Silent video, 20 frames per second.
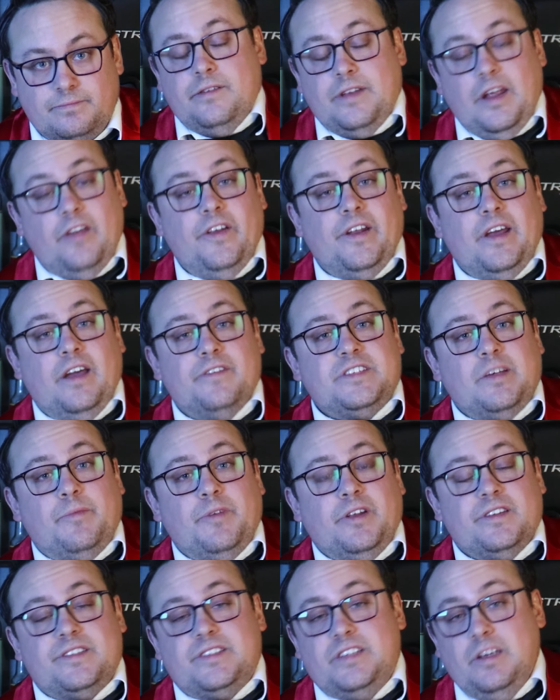Now that I have
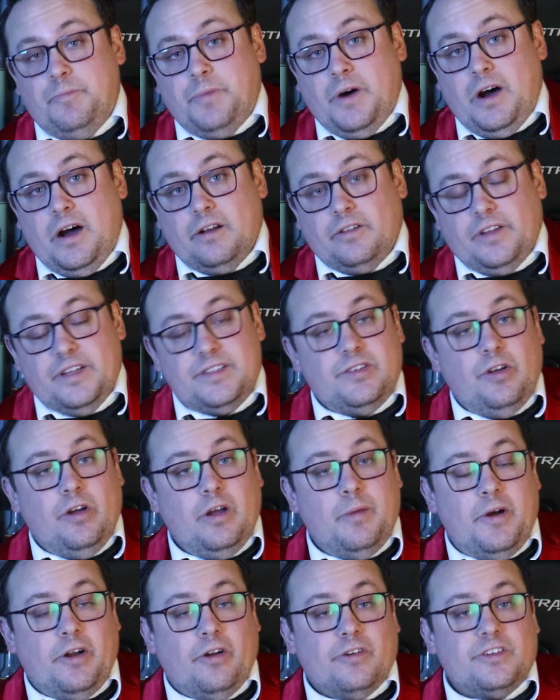something to sip on, let's
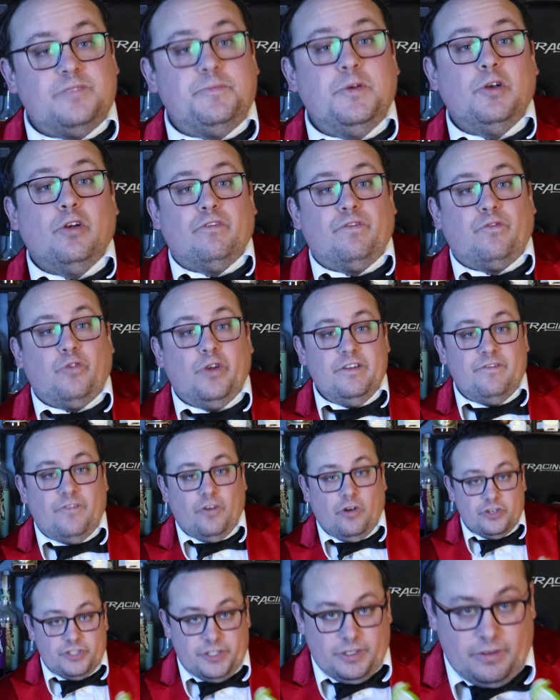talk about our Spiritfree
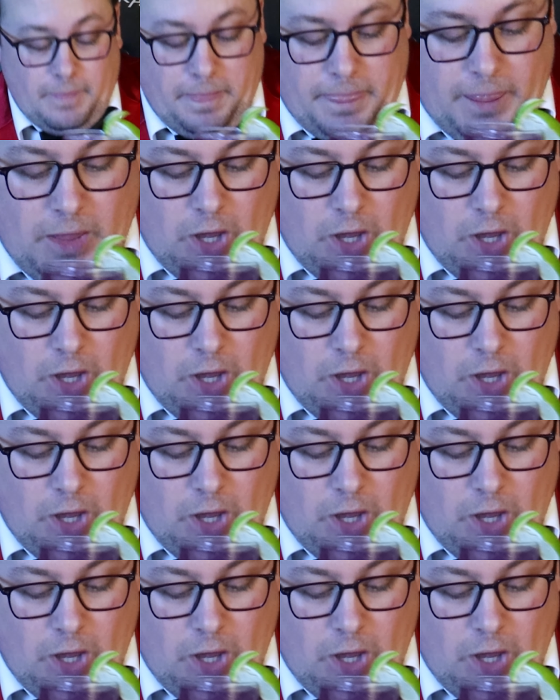version.